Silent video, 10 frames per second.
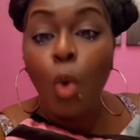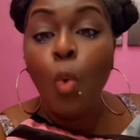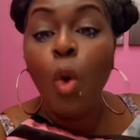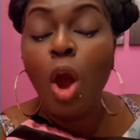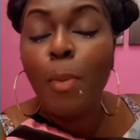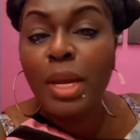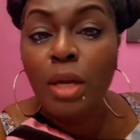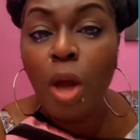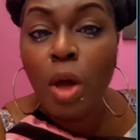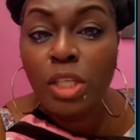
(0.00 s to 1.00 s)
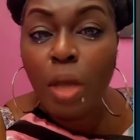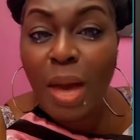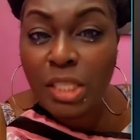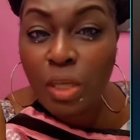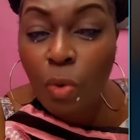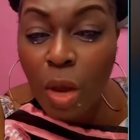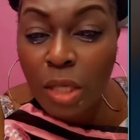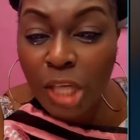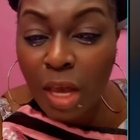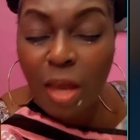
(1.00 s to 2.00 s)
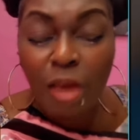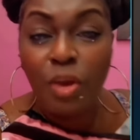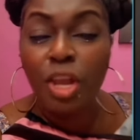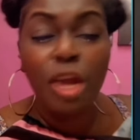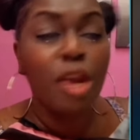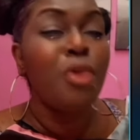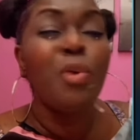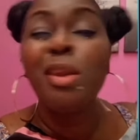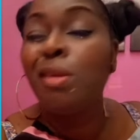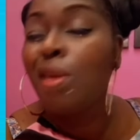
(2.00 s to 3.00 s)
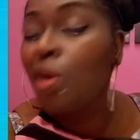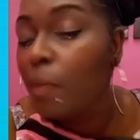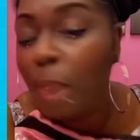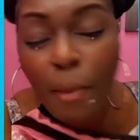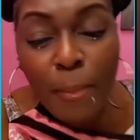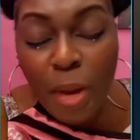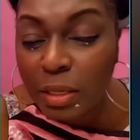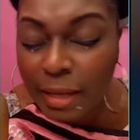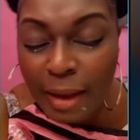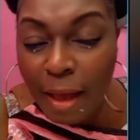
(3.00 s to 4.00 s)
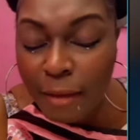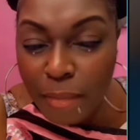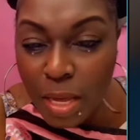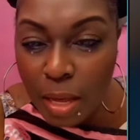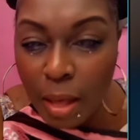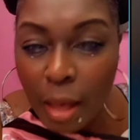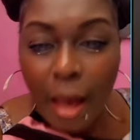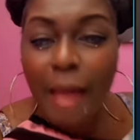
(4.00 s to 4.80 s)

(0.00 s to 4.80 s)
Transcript: Worm a dig out your body whole JA radio. You don't know nothing about blood clot me.